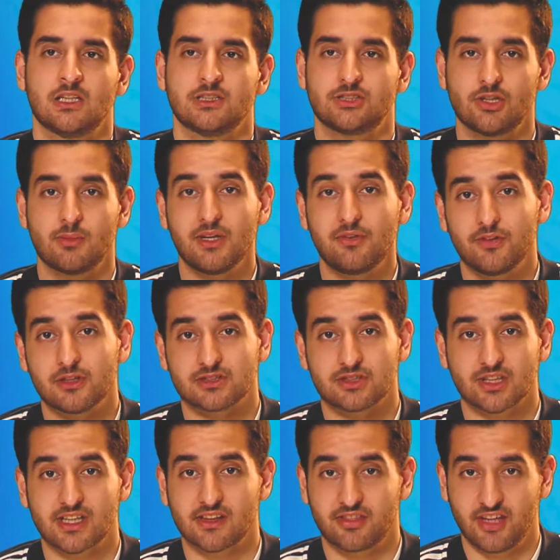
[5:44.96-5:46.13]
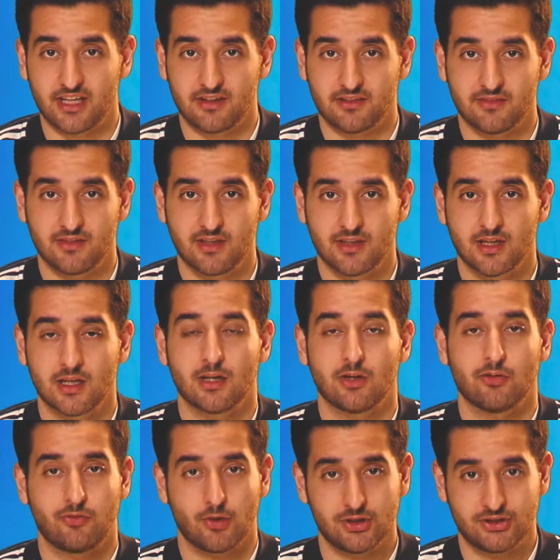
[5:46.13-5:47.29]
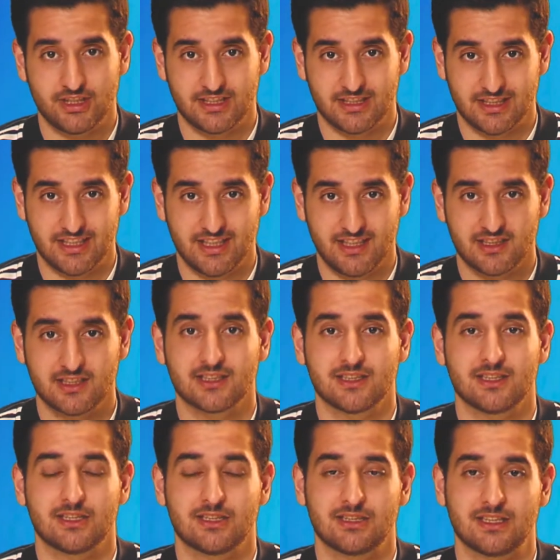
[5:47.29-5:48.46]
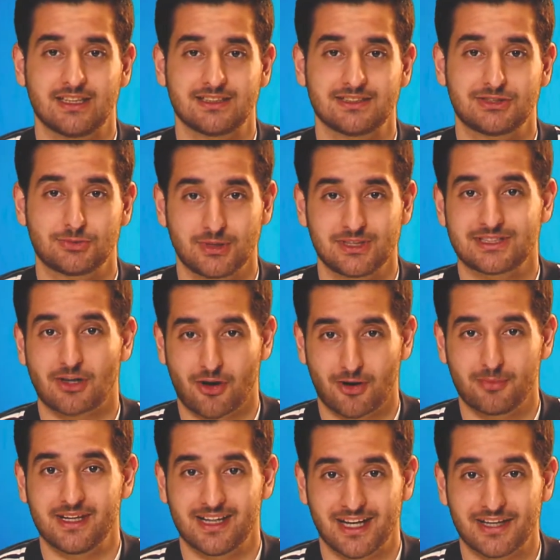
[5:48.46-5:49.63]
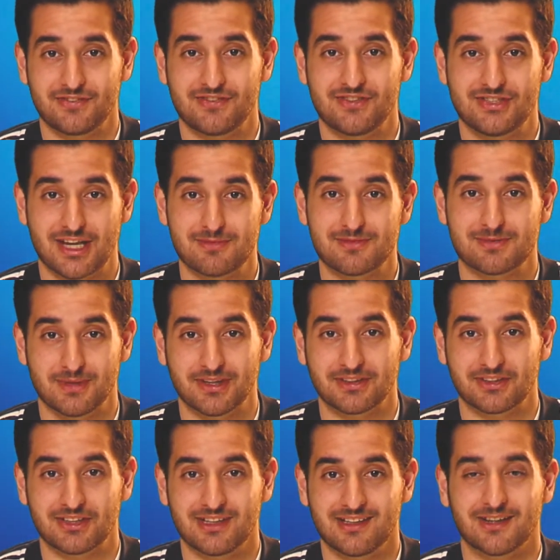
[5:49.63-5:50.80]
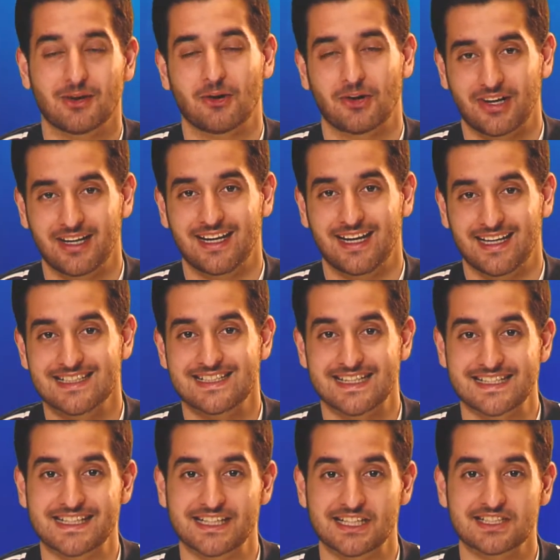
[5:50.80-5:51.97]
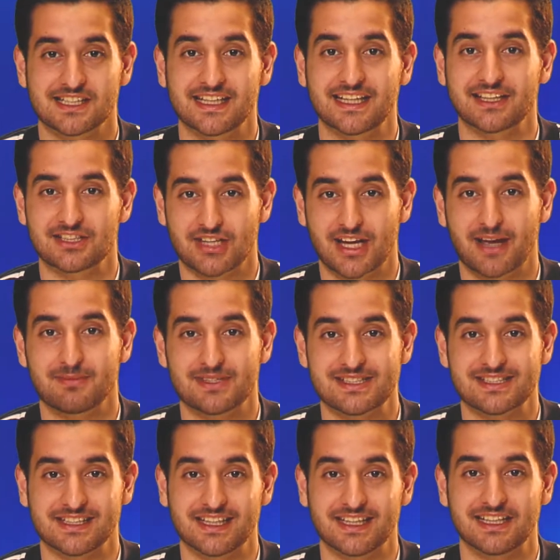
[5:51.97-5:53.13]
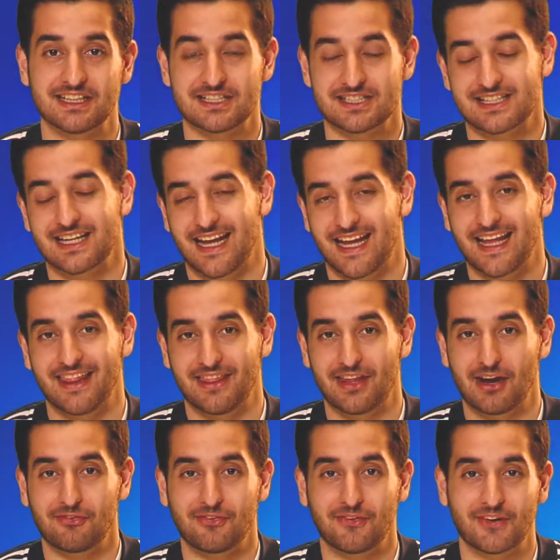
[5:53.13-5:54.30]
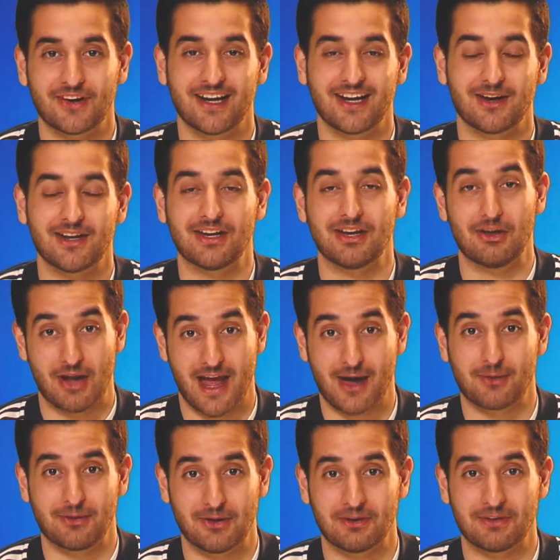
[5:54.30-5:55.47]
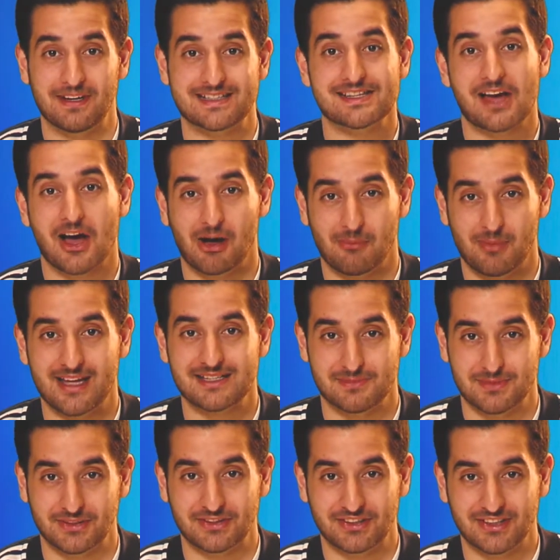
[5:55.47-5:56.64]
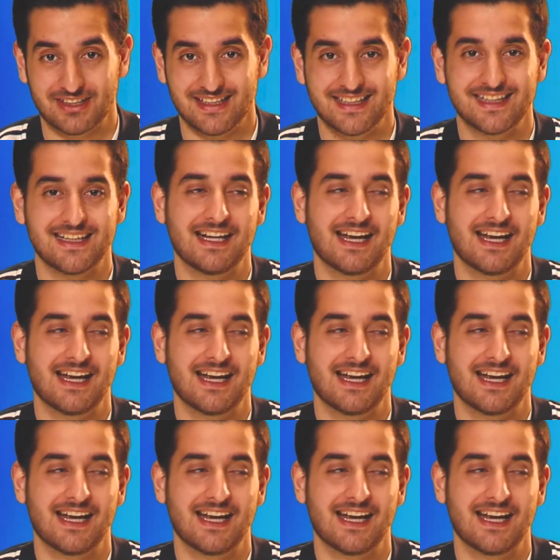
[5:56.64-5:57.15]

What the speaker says: So the midfield is looking thin. Fortunately, Swiss Army knife James Milner, or since he is leading the Champions League and is therefore now known as James Milner,